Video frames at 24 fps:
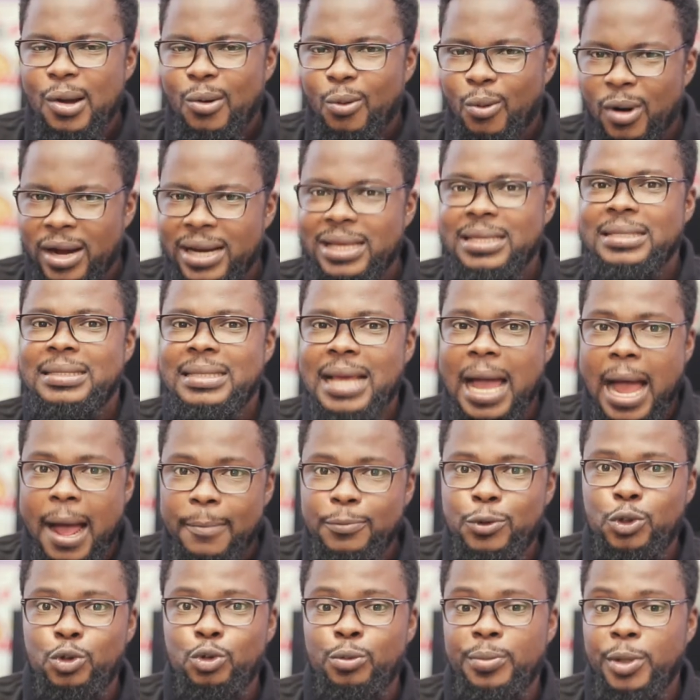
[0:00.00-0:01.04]
what he's
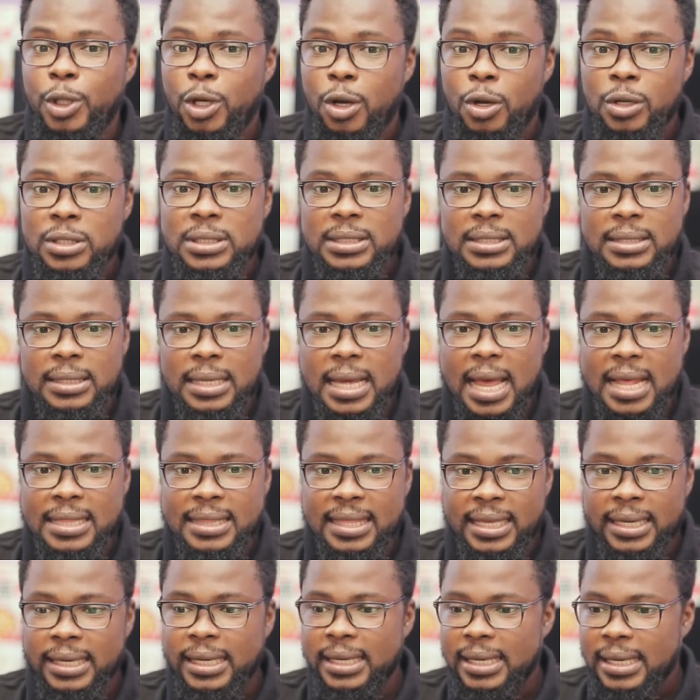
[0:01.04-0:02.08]
up to, because I
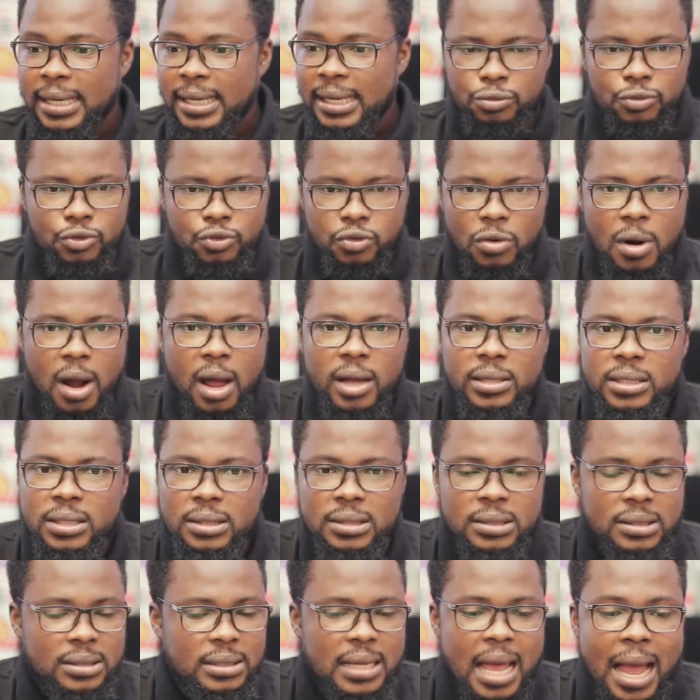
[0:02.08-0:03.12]
think throughout
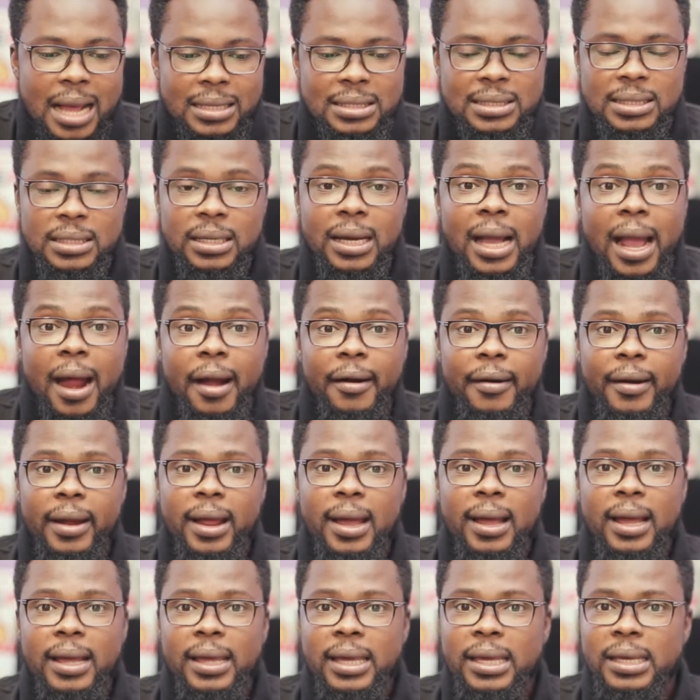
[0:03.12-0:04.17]
his acting
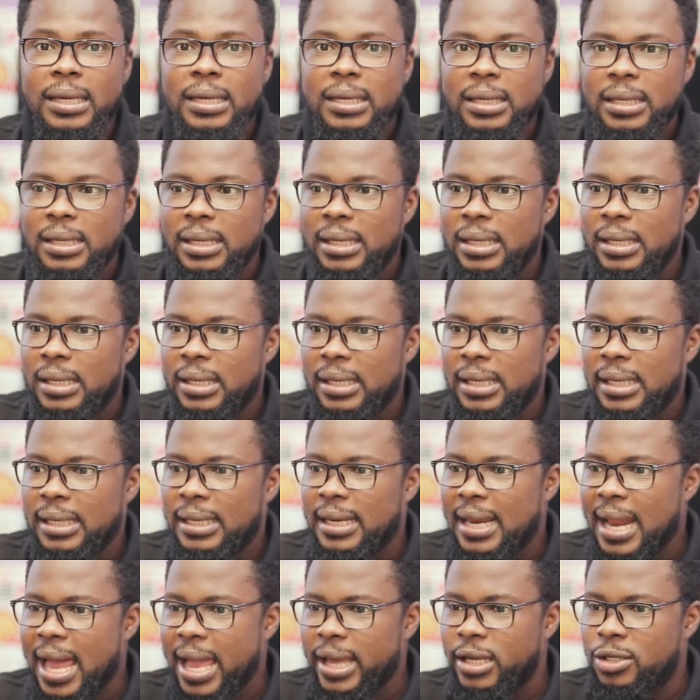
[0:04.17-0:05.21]
career, he
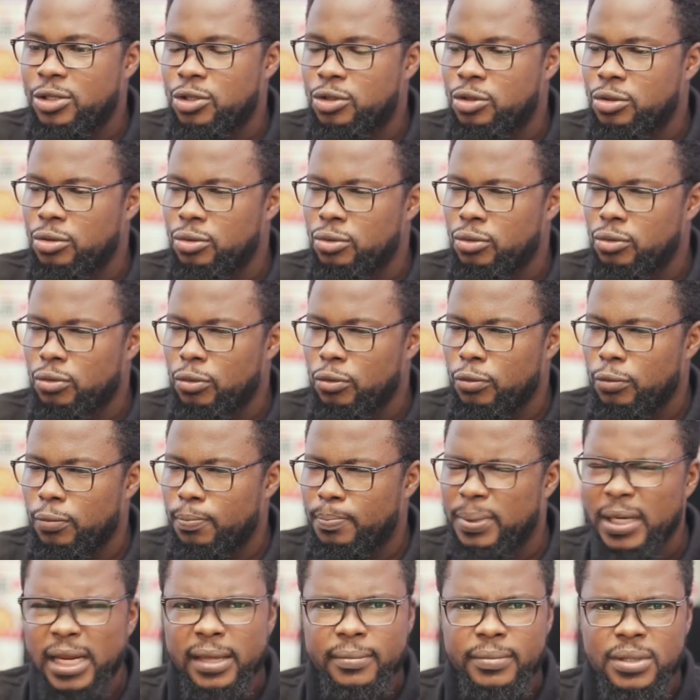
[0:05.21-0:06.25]
likes to
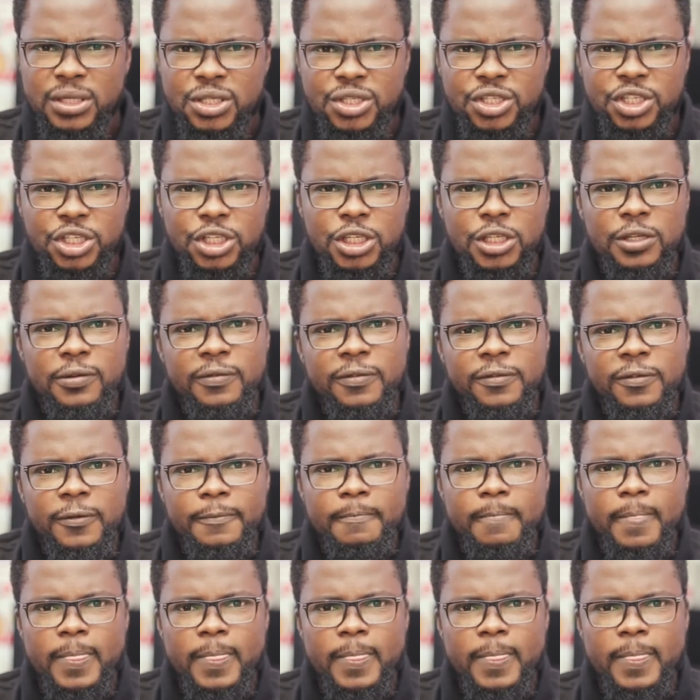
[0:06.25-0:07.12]
play mischief,